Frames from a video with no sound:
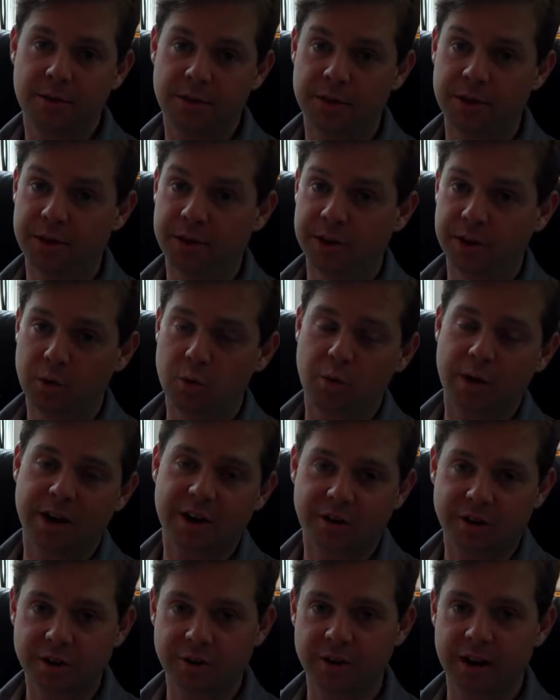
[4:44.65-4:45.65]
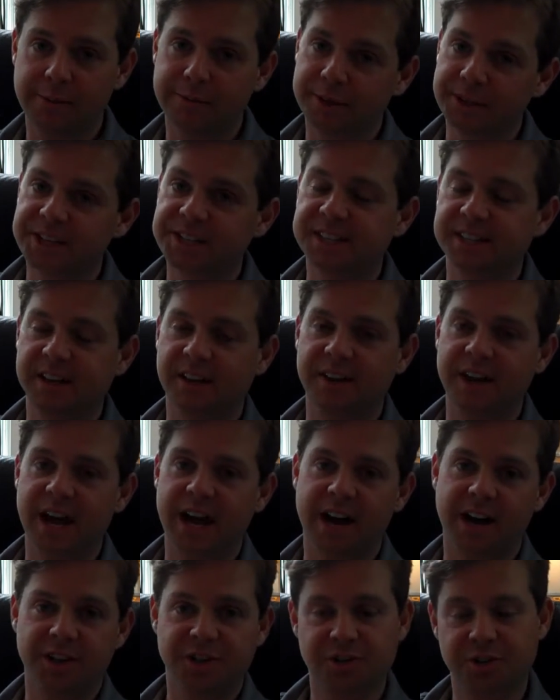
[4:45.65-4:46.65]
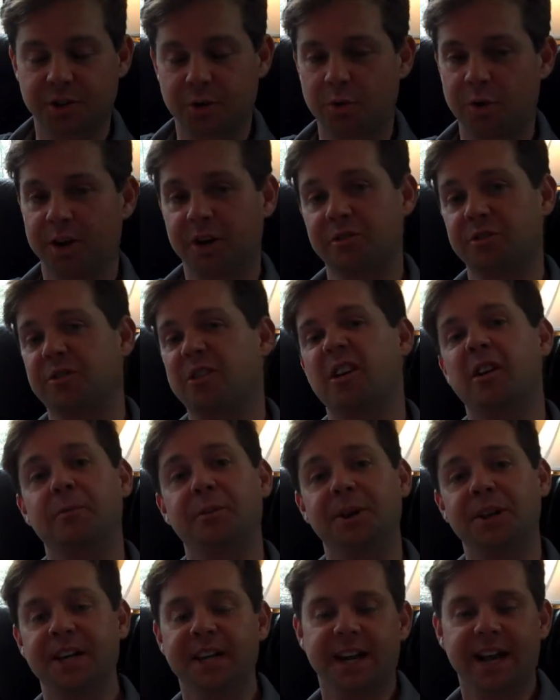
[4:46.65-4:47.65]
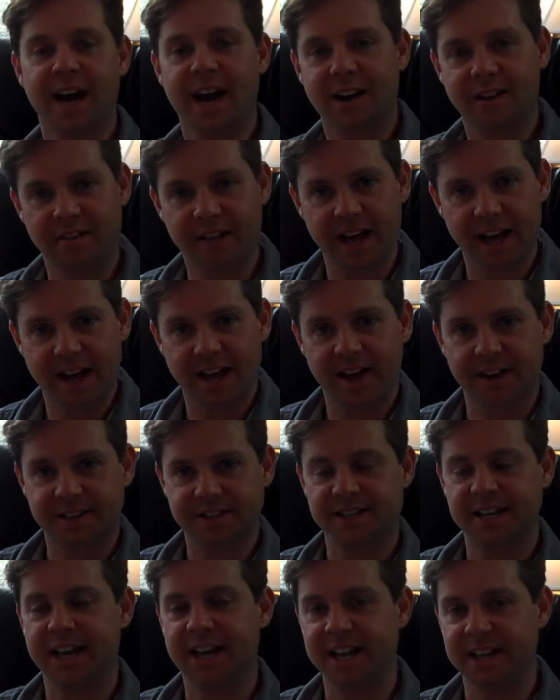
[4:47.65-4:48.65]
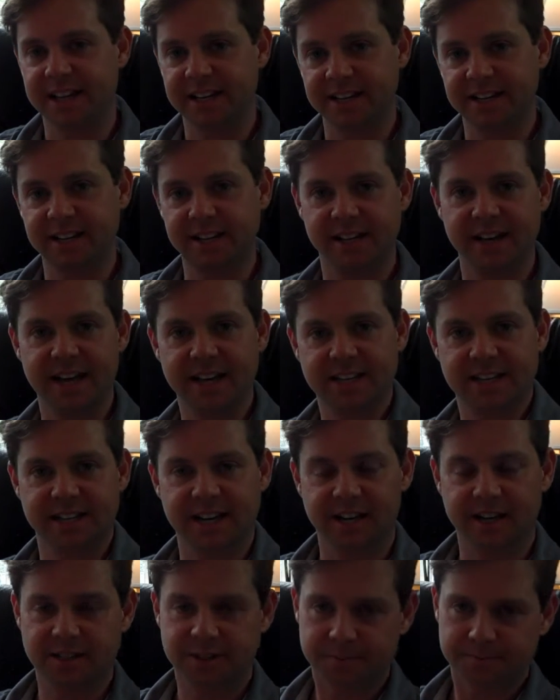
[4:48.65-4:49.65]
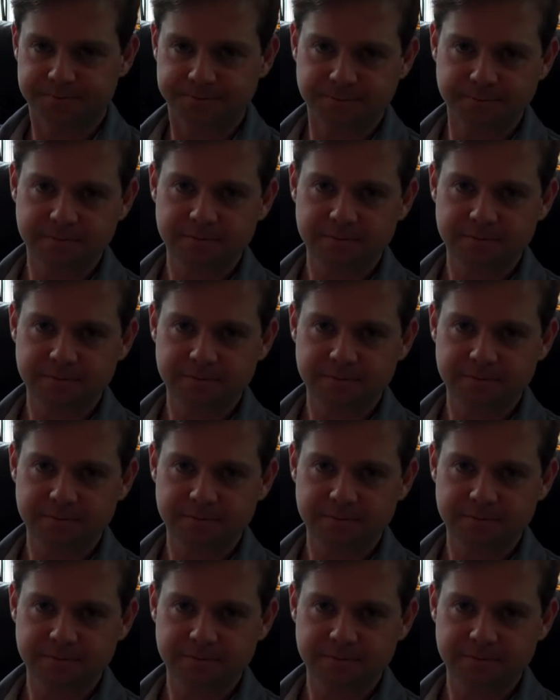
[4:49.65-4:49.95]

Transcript: The quicker you're able to sell the house, the quicker you're able to get out of that house and into the next house.